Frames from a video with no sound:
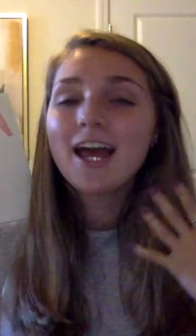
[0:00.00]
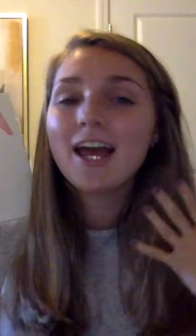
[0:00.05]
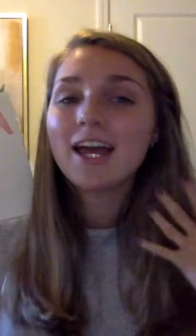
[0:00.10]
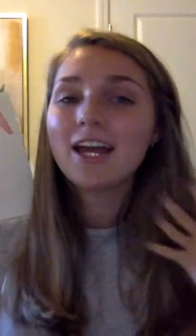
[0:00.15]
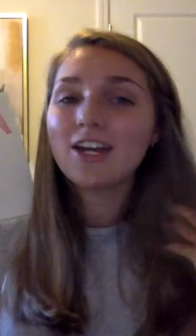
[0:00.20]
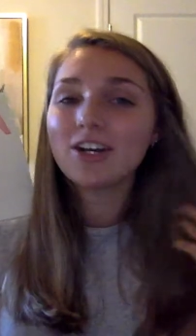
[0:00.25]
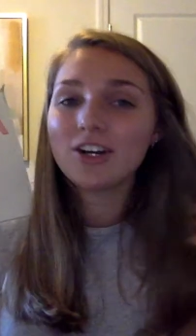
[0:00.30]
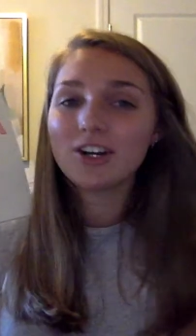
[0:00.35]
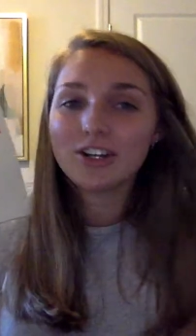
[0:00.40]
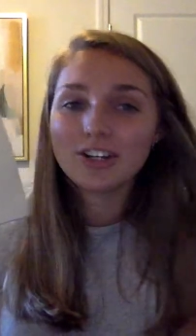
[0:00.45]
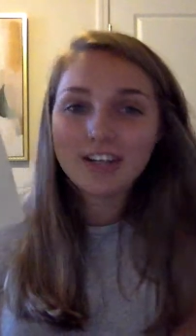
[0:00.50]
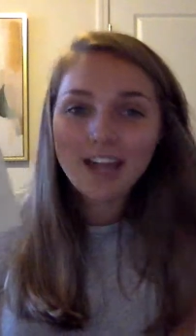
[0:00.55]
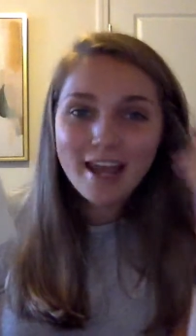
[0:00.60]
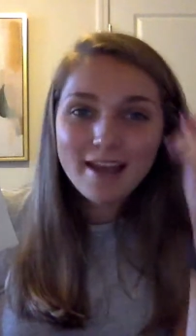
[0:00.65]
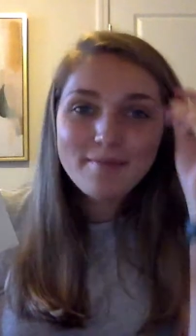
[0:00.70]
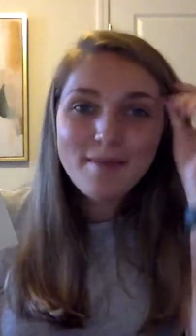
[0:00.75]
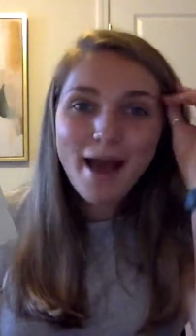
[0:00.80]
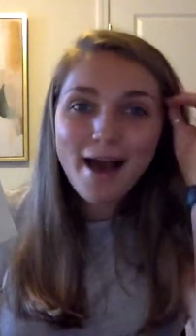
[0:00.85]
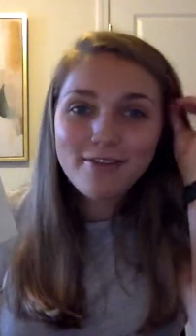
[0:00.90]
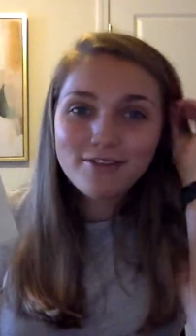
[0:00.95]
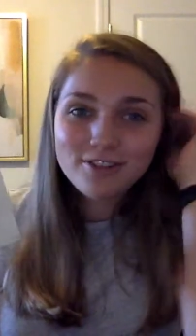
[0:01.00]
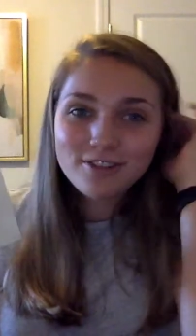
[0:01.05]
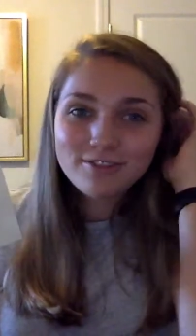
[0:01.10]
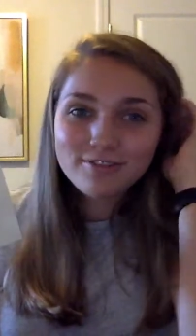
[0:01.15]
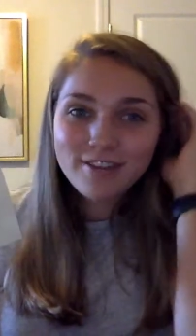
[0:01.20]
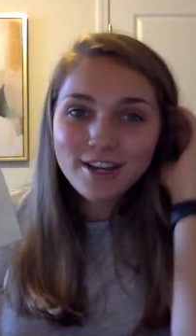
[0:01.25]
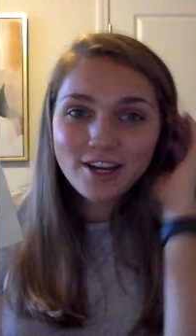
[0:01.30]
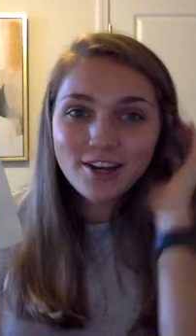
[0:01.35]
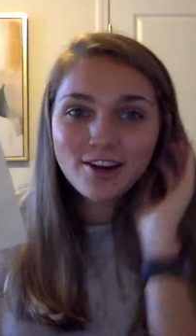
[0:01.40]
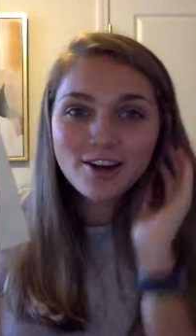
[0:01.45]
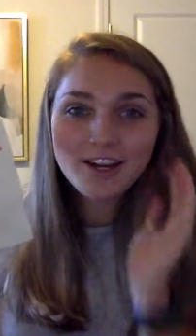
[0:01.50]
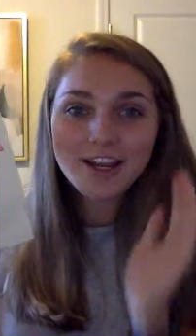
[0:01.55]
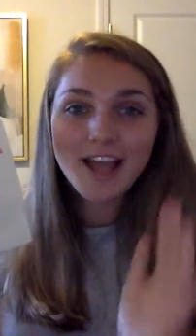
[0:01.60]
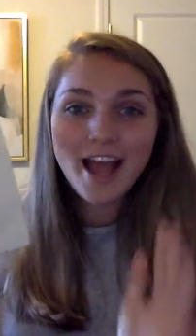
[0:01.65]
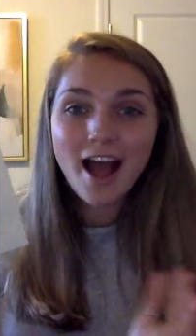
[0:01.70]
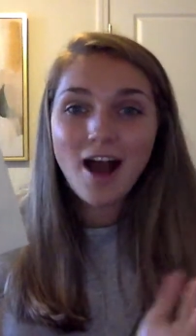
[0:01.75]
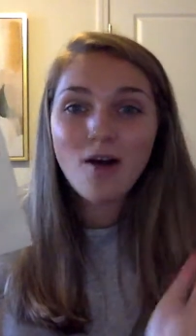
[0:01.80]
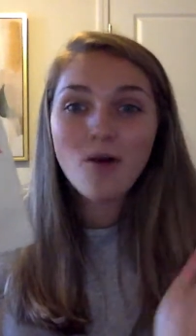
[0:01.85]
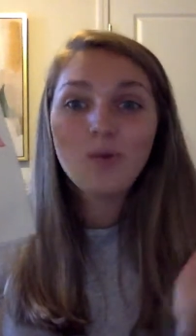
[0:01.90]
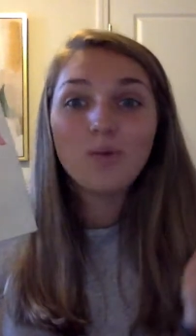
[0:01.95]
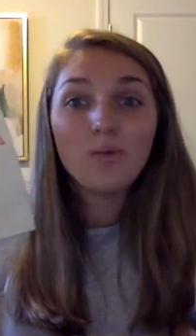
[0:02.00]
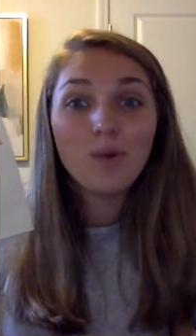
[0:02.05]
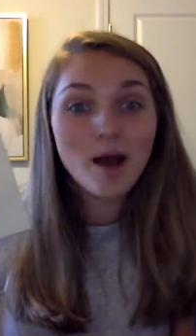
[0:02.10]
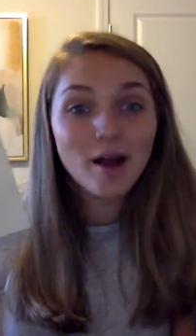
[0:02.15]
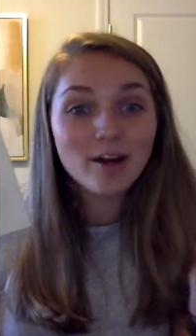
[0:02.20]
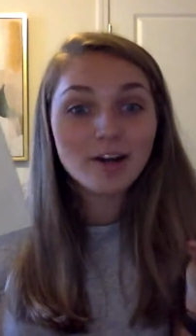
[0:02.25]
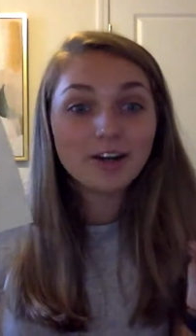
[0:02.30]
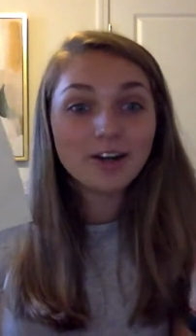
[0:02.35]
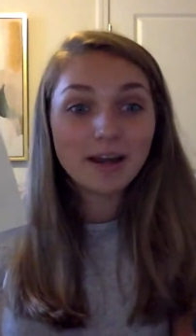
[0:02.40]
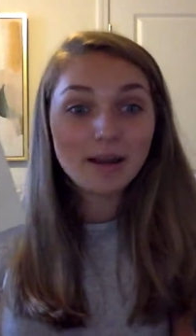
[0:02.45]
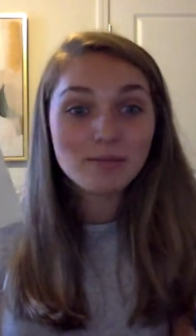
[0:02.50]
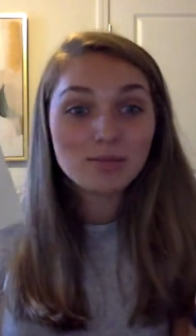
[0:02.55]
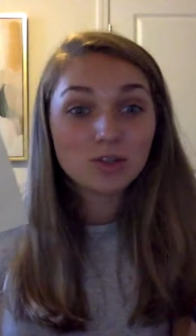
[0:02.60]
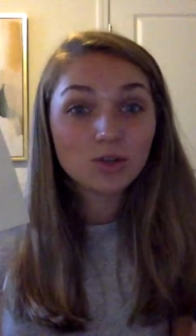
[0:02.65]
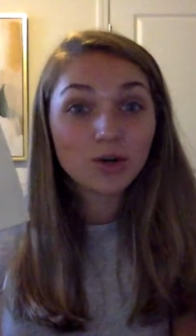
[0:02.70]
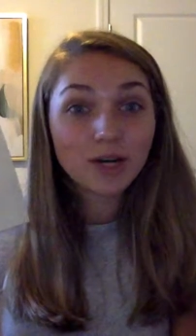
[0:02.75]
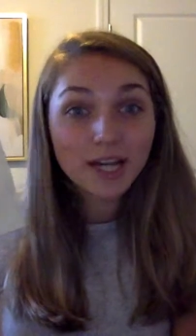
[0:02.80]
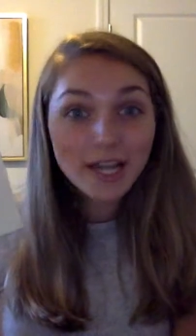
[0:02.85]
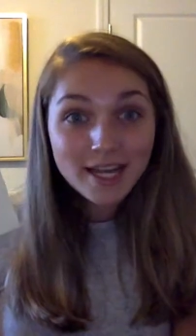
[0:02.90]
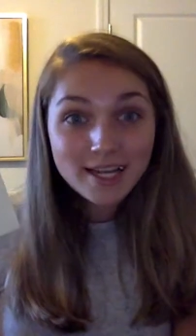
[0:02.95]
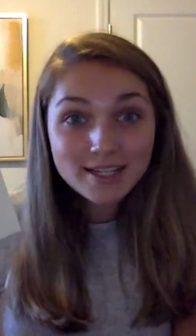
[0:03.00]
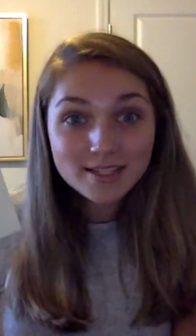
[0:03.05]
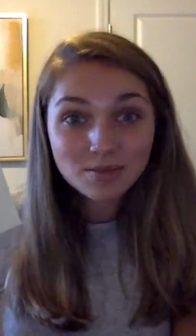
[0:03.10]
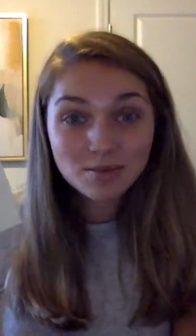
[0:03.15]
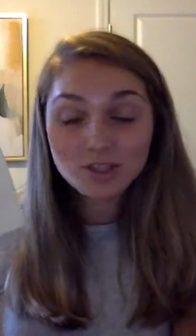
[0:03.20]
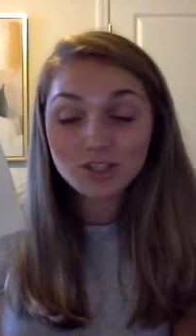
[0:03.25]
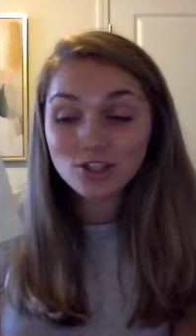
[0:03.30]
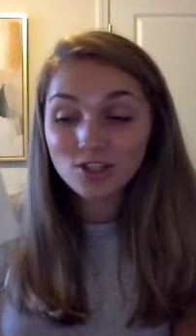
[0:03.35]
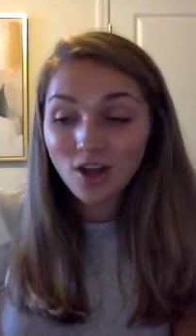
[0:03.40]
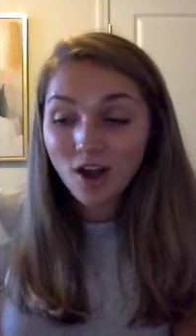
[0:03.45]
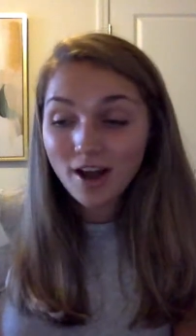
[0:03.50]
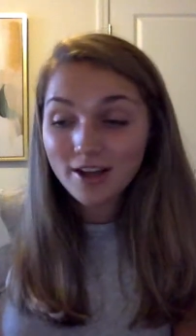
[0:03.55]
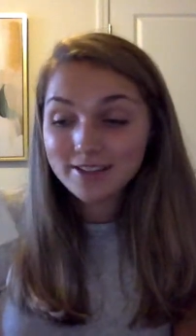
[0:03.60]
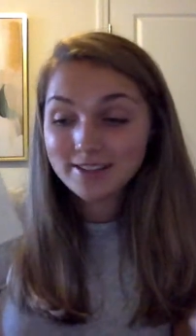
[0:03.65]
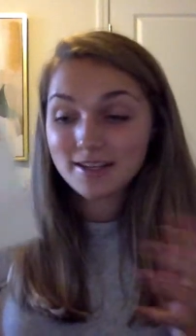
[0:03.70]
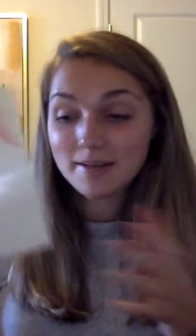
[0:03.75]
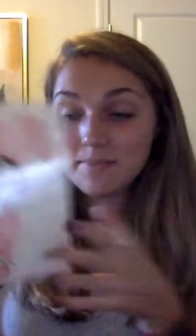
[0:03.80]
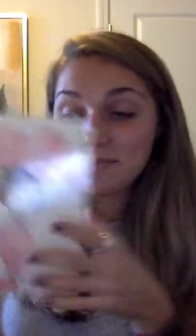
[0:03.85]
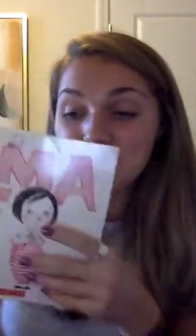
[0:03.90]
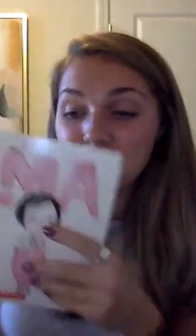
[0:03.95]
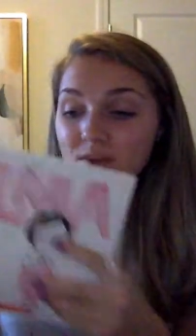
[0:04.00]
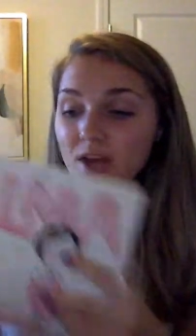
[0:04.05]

in her name after figuring out what her name story is, which is awesome.